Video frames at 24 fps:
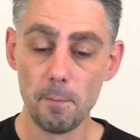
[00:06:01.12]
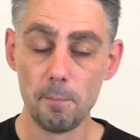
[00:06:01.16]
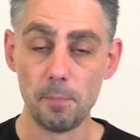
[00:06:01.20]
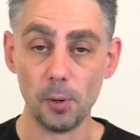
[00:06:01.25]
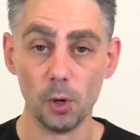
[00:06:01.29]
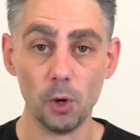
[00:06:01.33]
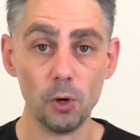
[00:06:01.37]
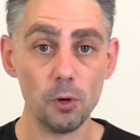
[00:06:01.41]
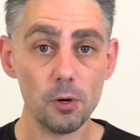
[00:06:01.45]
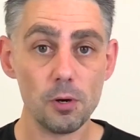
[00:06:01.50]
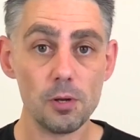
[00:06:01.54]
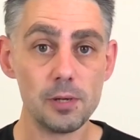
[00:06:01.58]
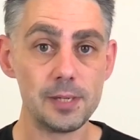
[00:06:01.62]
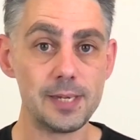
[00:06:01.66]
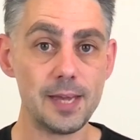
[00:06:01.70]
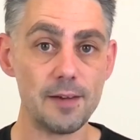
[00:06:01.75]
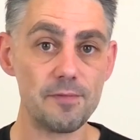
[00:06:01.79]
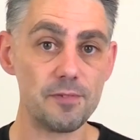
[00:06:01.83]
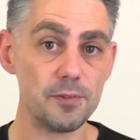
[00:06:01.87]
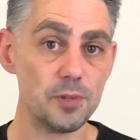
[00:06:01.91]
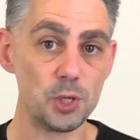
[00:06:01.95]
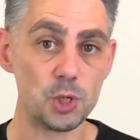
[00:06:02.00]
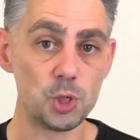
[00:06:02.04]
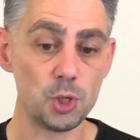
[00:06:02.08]
But
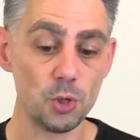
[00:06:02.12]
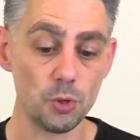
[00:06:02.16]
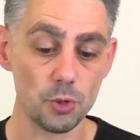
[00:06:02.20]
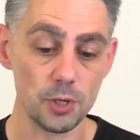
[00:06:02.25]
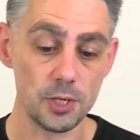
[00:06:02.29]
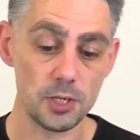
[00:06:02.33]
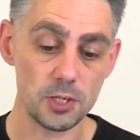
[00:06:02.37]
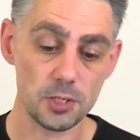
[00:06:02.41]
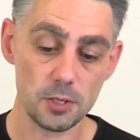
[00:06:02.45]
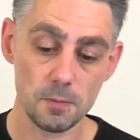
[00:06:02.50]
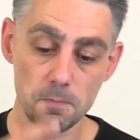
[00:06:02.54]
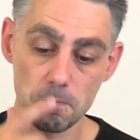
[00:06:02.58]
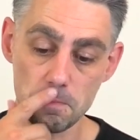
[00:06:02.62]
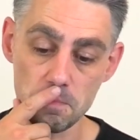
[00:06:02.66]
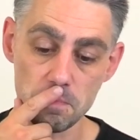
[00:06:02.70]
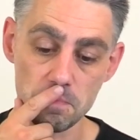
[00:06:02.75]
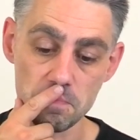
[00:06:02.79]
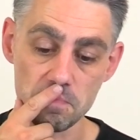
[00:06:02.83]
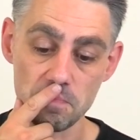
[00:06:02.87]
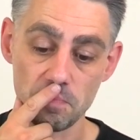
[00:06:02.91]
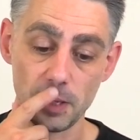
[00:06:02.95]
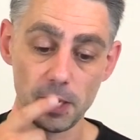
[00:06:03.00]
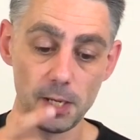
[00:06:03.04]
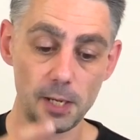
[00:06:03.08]
given the choice,
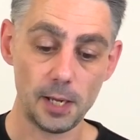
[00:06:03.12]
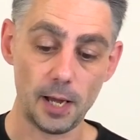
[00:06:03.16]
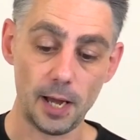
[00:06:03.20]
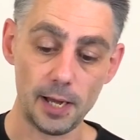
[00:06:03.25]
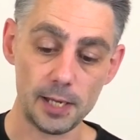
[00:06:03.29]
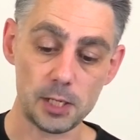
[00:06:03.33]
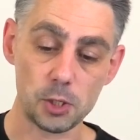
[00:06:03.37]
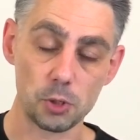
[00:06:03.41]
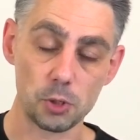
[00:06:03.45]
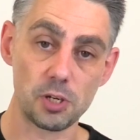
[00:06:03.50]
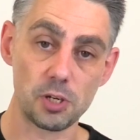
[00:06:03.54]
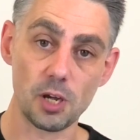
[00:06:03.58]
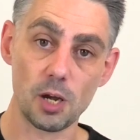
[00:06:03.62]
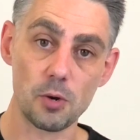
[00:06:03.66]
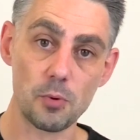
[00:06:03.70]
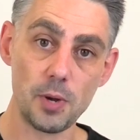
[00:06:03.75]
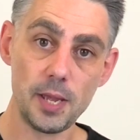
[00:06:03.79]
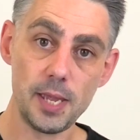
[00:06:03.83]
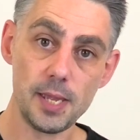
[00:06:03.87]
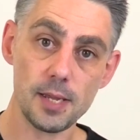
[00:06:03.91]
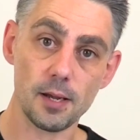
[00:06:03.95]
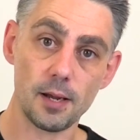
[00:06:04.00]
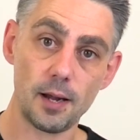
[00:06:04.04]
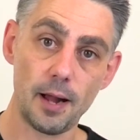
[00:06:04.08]
hmm, I go
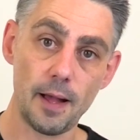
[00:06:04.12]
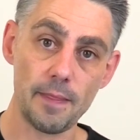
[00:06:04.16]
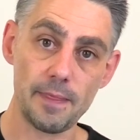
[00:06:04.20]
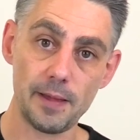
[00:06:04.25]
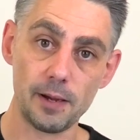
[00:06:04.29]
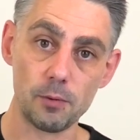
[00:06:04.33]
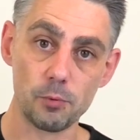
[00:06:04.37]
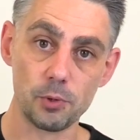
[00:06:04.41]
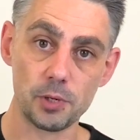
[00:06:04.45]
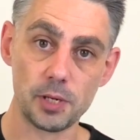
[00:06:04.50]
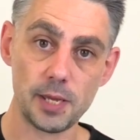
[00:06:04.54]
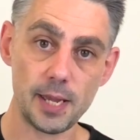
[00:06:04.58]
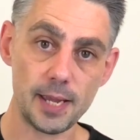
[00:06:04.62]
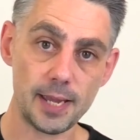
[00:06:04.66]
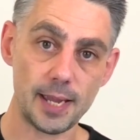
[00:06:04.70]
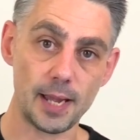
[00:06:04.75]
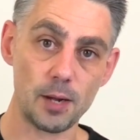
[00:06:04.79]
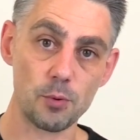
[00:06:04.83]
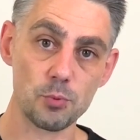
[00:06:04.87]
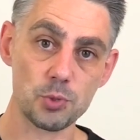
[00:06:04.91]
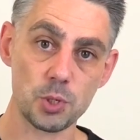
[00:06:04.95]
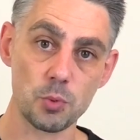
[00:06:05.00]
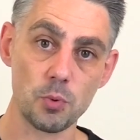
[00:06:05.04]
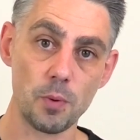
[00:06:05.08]
here and that would kick
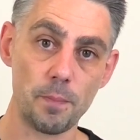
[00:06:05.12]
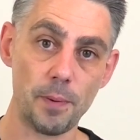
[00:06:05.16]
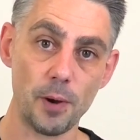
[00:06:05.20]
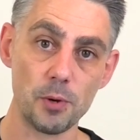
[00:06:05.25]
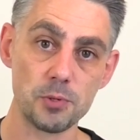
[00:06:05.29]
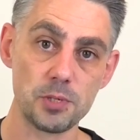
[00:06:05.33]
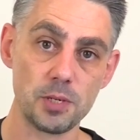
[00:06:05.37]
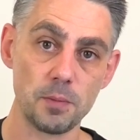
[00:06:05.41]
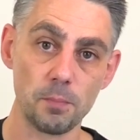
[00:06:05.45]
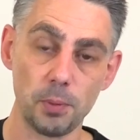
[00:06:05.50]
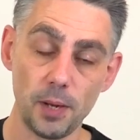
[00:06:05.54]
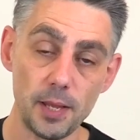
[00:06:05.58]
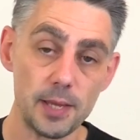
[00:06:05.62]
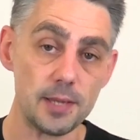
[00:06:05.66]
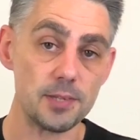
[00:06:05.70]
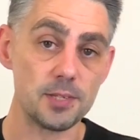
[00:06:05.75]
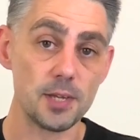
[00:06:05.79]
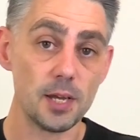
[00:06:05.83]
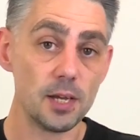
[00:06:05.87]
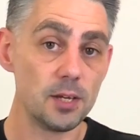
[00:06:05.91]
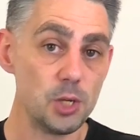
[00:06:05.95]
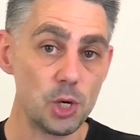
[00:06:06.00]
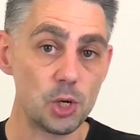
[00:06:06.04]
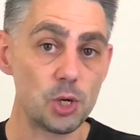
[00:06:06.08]
out two opposing players.
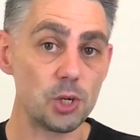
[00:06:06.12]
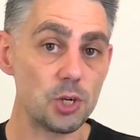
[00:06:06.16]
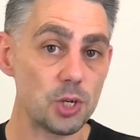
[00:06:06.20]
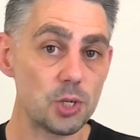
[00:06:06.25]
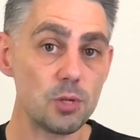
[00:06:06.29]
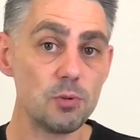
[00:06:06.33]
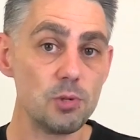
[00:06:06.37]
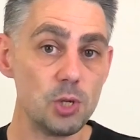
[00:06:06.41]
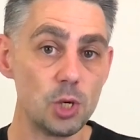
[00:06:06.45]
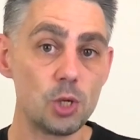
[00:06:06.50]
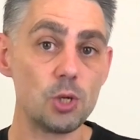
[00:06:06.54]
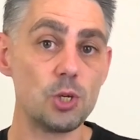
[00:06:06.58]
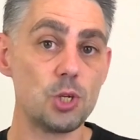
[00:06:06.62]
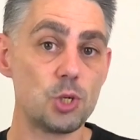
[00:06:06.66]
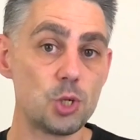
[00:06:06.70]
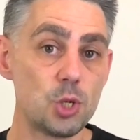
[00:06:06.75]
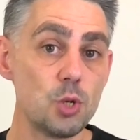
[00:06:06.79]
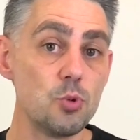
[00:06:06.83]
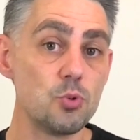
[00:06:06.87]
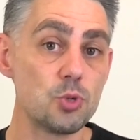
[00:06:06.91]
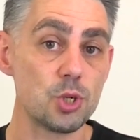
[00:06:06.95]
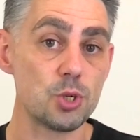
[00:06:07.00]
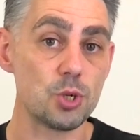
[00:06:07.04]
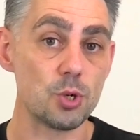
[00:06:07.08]
You're gonna, you're gonna
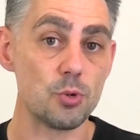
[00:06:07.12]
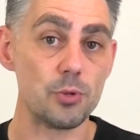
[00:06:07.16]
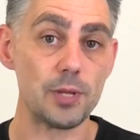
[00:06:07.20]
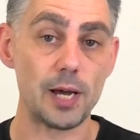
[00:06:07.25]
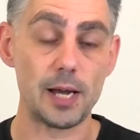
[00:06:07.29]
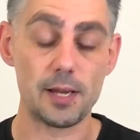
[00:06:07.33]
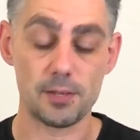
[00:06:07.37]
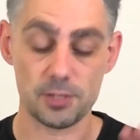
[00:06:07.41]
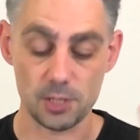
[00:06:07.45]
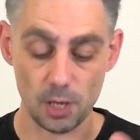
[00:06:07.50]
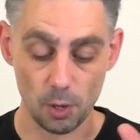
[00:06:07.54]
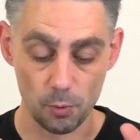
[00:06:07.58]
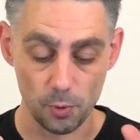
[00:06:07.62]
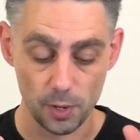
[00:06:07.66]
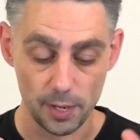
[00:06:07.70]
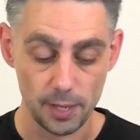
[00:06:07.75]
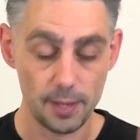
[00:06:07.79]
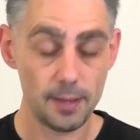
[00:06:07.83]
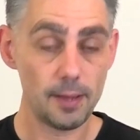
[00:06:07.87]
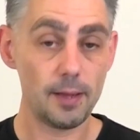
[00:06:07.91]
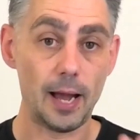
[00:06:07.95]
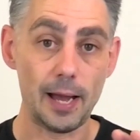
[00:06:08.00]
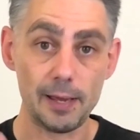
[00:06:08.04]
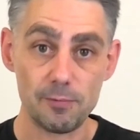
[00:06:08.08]
choose to do that. So
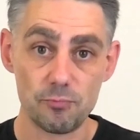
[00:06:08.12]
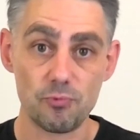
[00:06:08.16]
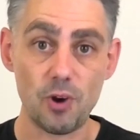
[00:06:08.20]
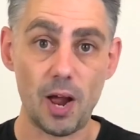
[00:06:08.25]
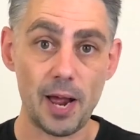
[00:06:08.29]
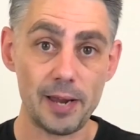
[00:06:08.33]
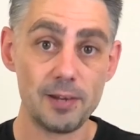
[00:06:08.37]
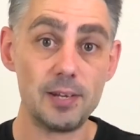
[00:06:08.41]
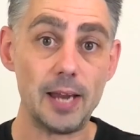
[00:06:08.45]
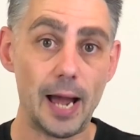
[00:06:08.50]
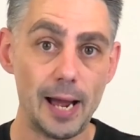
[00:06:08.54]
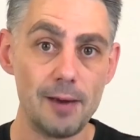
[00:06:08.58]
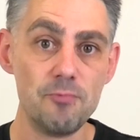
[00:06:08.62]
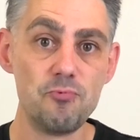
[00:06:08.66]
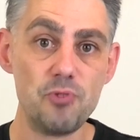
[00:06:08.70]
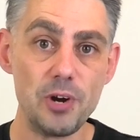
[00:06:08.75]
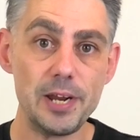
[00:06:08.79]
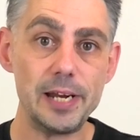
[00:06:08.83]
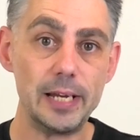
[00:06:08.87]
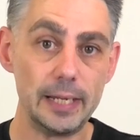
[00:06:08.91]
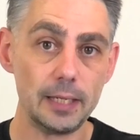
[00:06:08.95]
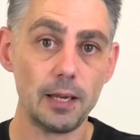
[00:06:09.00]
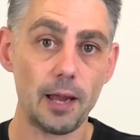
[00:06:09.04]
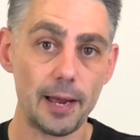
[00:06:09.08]
I, I, I
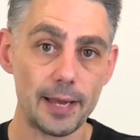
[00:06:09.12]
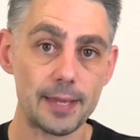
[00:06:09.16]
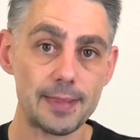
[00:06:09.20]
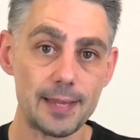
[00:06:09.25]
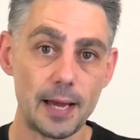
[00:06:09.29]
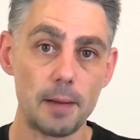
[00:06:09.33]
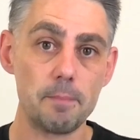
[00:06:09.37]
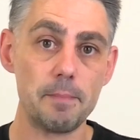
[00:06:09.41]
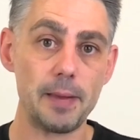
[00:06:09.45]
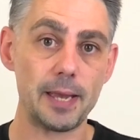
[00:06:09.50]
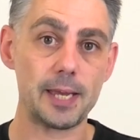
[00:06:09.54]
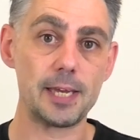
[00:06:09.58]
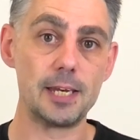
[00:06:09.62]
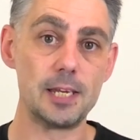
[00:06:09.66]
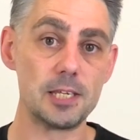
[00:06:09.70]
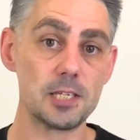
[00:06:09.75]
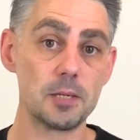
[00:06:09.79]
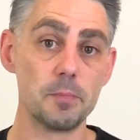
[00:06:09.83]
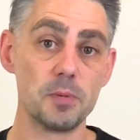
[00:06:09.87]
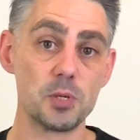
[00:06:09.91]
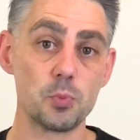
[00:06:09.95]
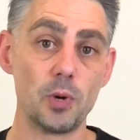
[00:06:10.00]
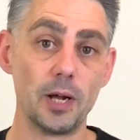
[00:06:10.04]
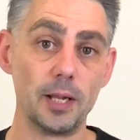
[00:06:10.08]
really like that
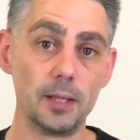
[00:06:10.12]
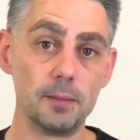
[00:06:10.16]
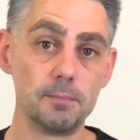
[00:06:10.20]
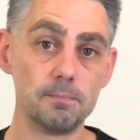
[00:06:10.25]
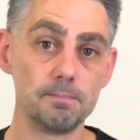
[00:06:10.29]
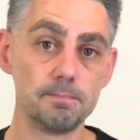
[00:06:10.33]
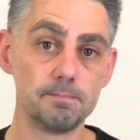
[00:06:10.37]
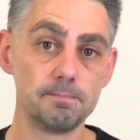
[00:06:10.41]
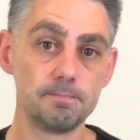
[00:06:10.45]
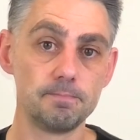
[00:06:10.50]
mechanism as well.